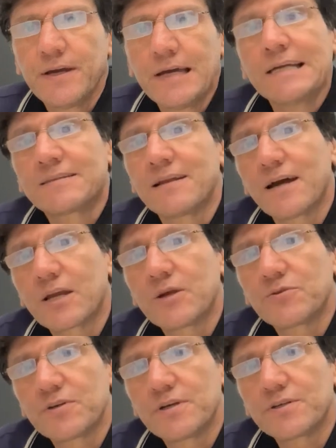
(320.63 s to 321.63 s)

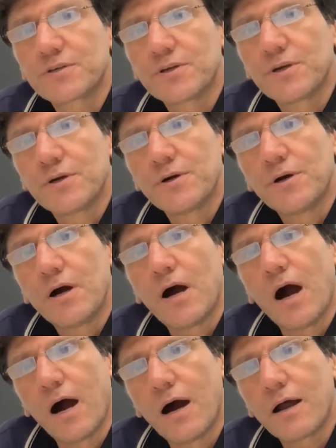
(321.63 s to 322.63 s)
Interlocutors
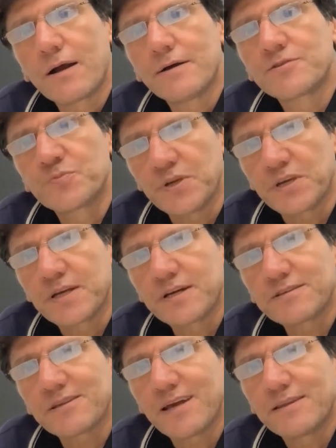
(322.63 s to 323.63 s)
are
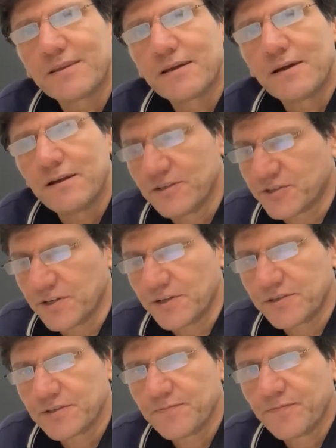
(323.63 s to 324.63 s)
speakers and
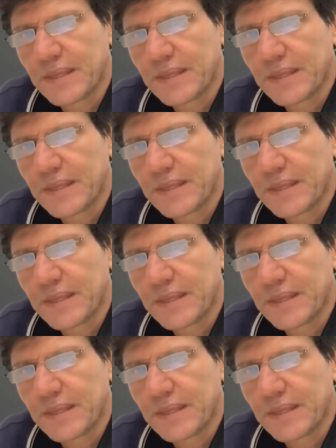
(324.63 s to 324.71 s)
listeners.